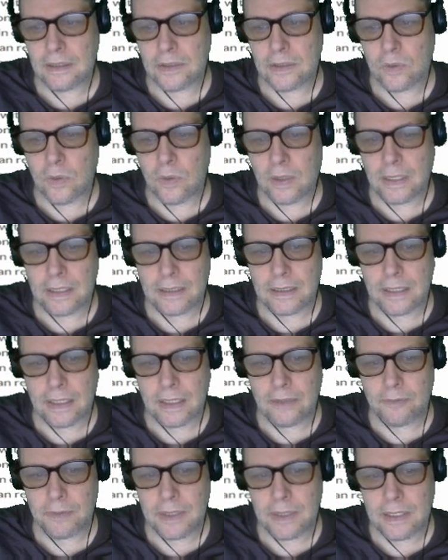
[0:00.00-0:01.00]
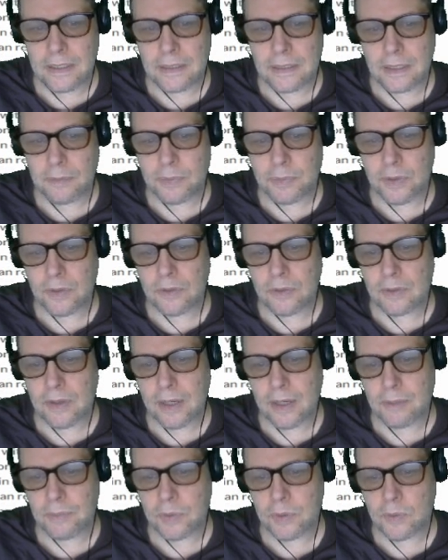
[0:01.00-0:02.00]
quantitative easing
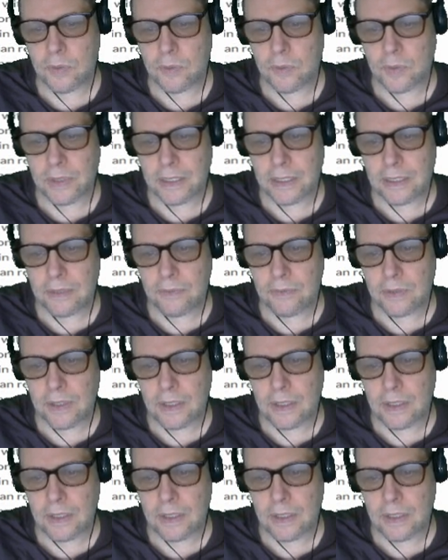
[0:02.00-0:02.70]
programs where we're giving,